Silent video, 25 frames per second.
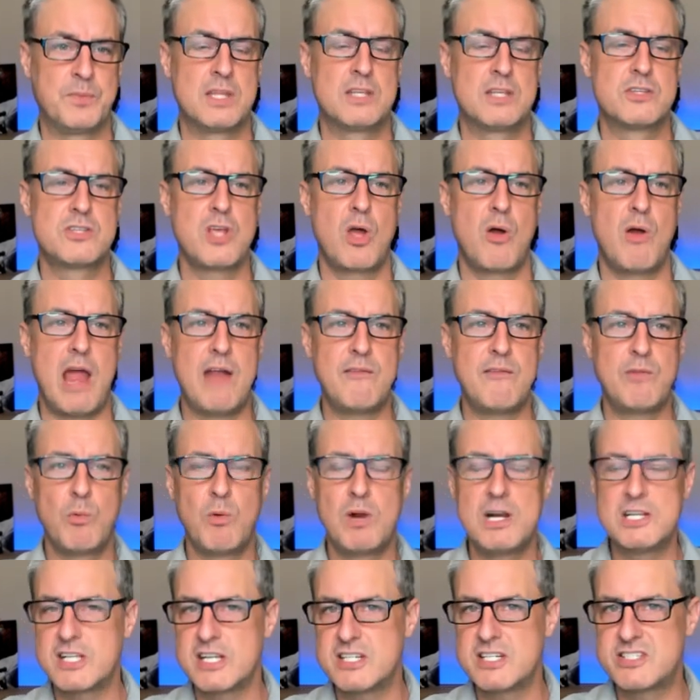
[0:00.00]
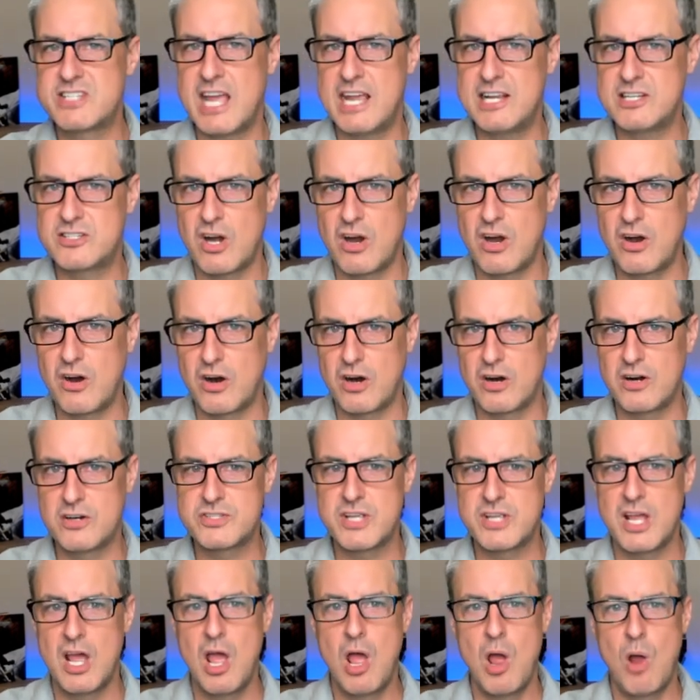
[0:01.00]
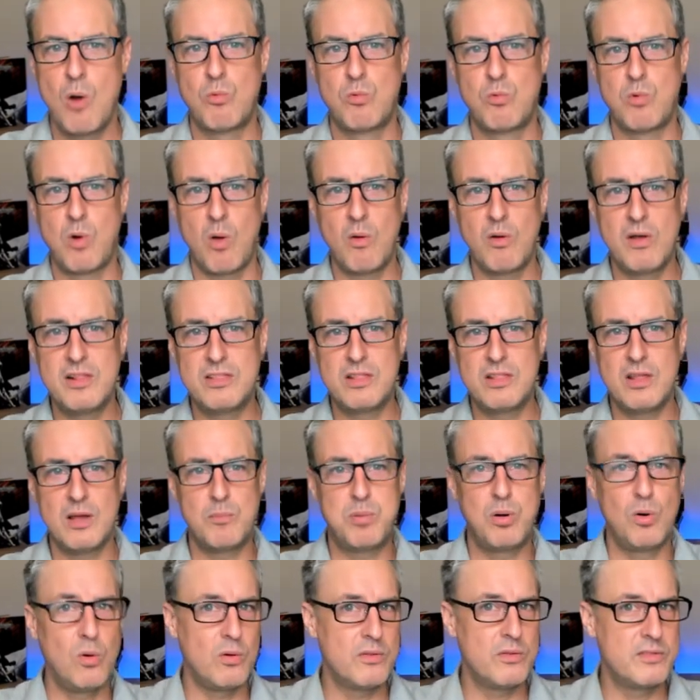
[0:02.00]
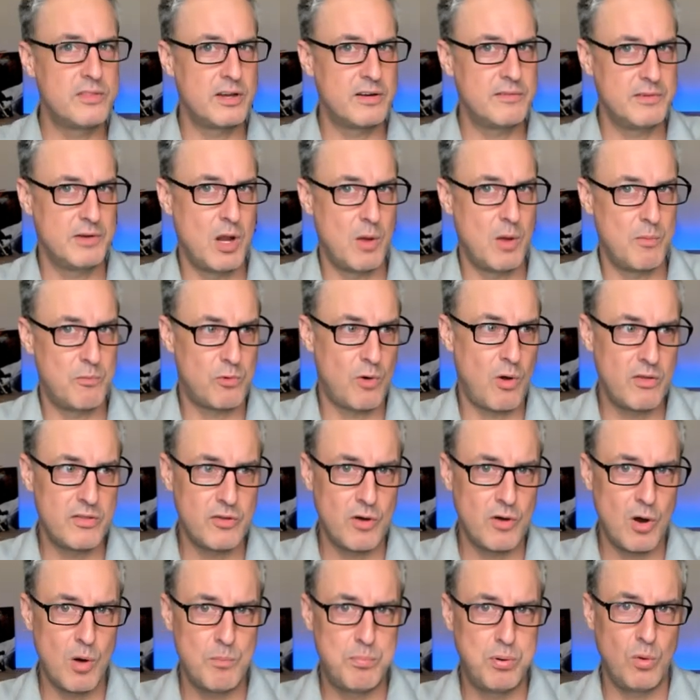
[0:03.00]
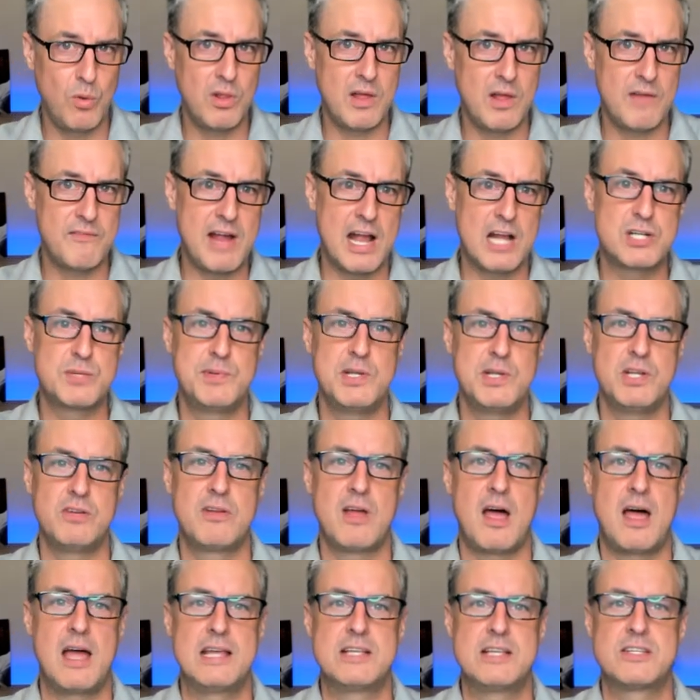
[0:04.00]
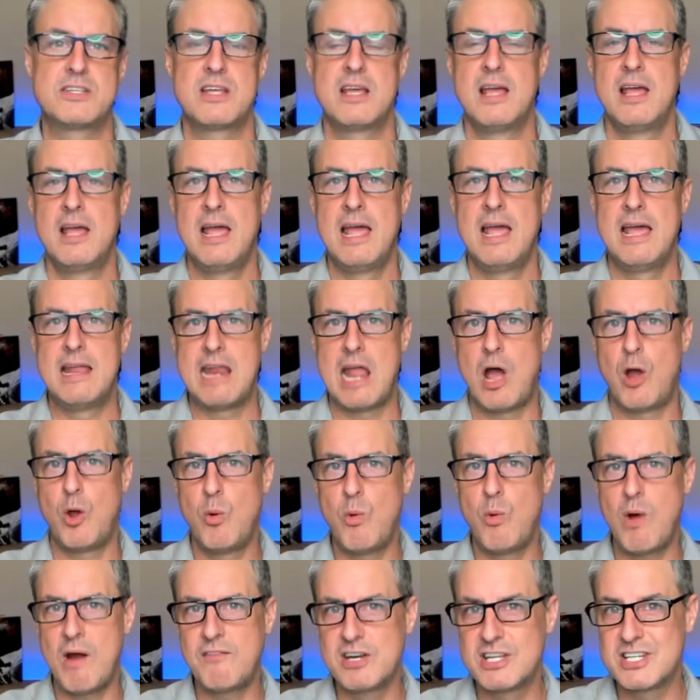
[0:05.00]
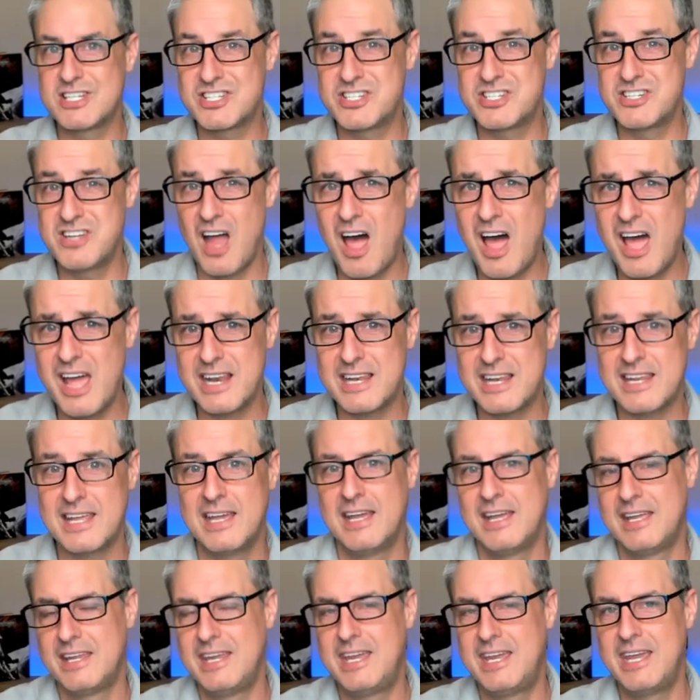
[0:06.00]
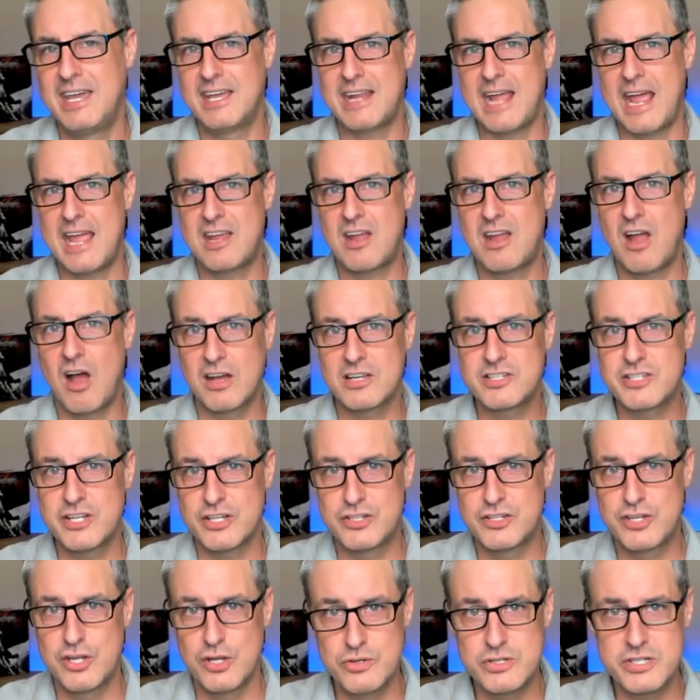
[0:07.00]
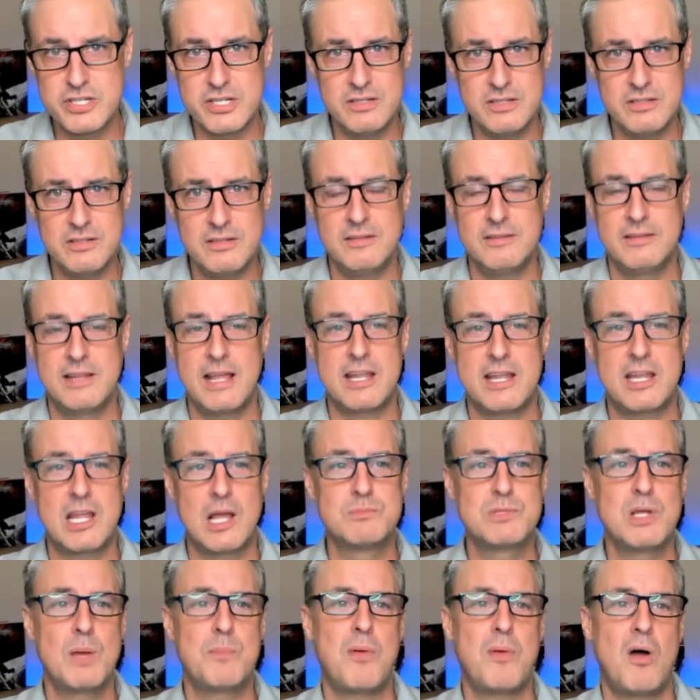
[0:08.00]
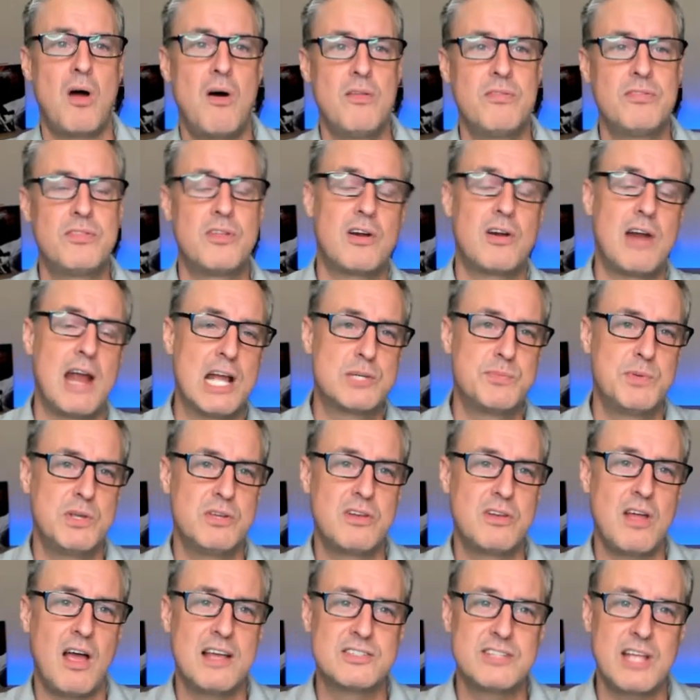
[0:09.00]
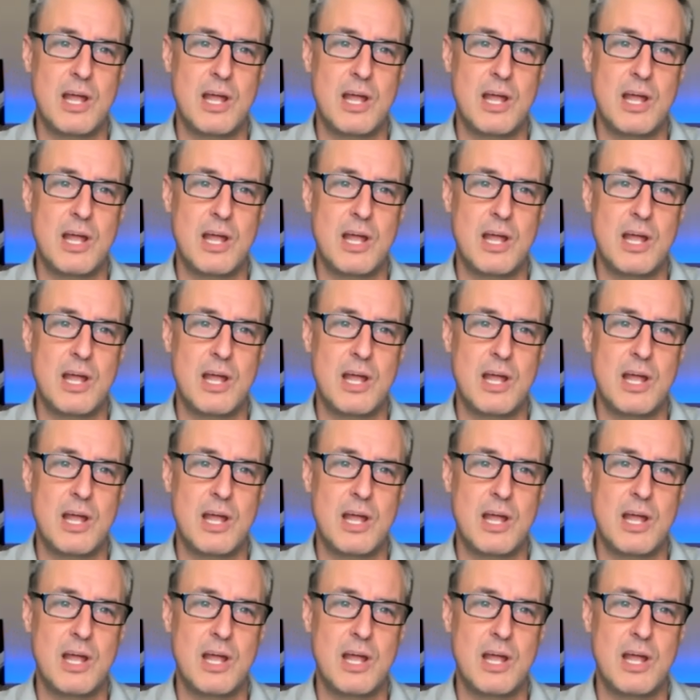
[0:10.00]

So everyone is going to take turns rolling rolling their own pool of attribute dice. Now, whoever does not get a Constitution that comes up on their attribute dice that